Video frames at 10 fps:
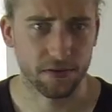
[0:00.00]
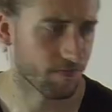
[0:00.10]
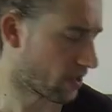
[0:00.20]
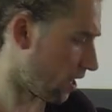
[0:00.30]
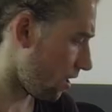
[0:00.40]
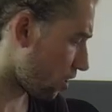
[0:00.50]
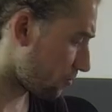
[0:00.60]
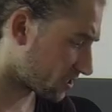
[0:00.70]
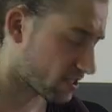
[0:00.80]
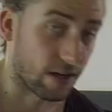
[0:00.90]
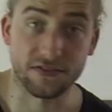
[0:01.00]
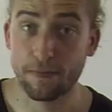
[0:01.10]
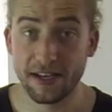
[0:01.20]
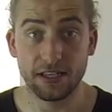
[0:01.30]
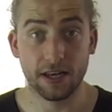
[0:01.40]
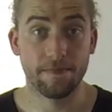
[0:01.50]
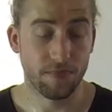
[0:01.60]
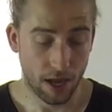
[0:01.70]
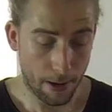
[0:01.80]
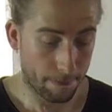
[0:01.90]
and a whole bunch of stuff. So basically,
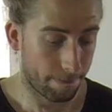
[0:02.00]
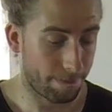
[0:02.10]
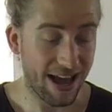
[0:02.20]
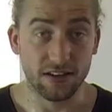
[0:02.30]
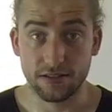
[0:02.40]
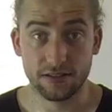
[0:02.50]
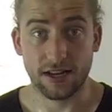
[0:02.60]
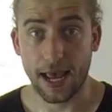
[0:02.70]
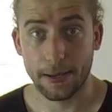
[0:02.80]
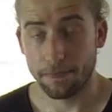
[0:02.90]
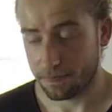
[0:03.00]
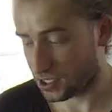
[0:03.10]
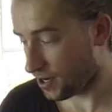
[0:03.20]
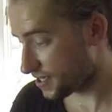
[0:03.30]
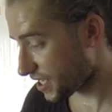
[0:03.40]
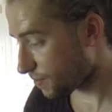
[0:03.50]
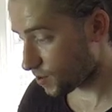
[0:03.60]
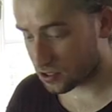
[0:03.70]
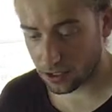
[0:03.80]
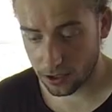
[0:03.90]
balanced a. So let's say we
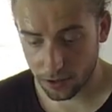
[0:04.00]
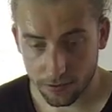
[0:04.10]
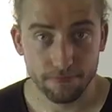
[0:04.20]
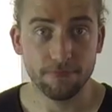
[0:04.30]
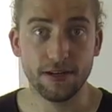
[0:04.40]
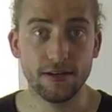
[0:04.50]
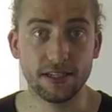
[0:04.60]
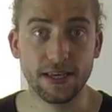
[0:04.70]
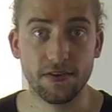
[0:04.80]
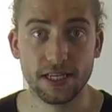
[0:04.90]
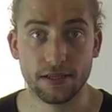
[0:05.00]
want to. Let's give you an